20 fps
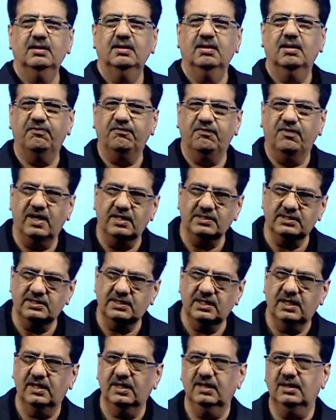a fast
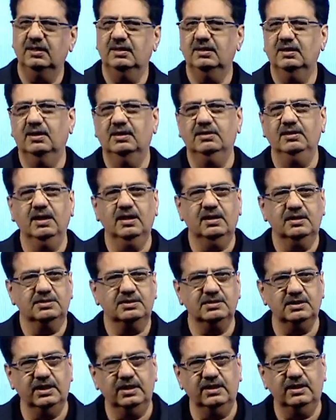ant, a real
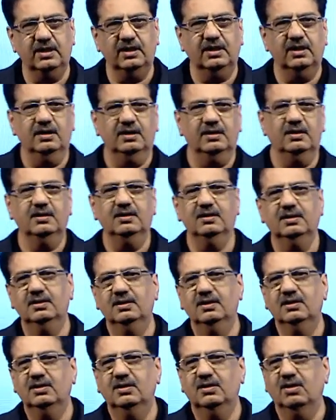estate ant,
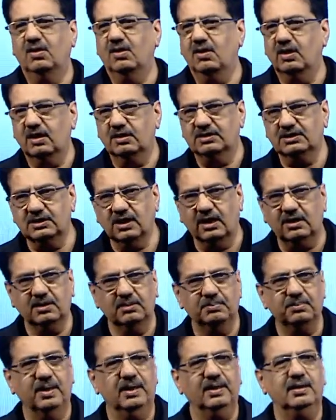or a
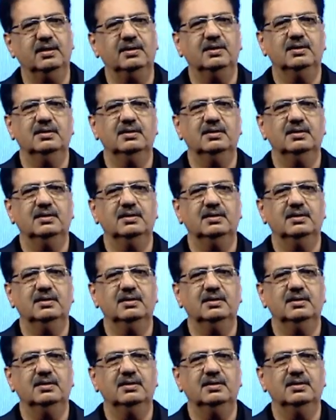startup ant?